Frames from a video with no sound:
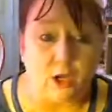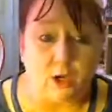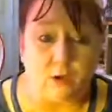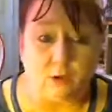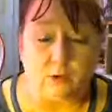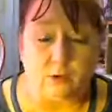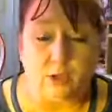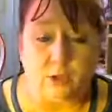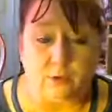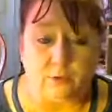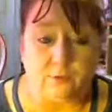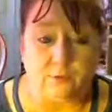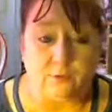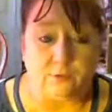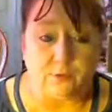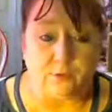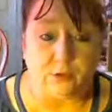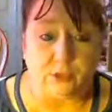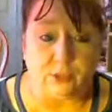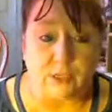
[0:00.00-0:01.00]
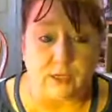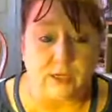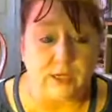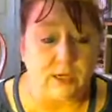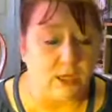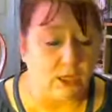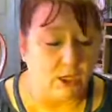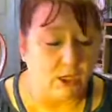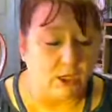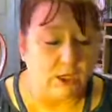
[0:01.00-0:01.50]
or no, those first 10,
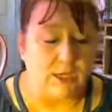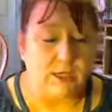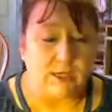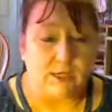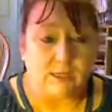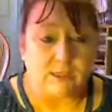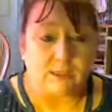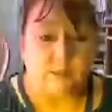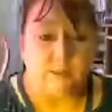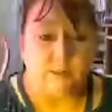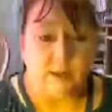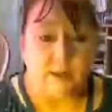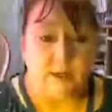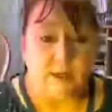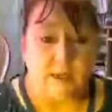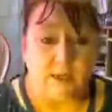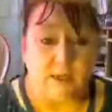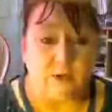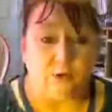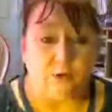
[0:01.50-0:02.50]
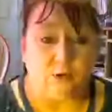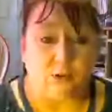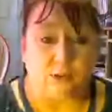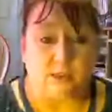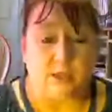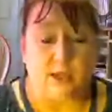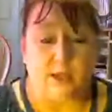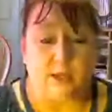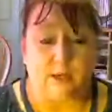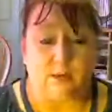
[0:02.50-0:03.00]
it needs to be in your
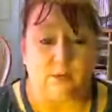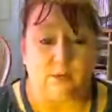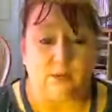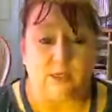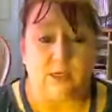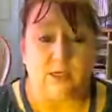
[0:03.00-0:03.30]
titles.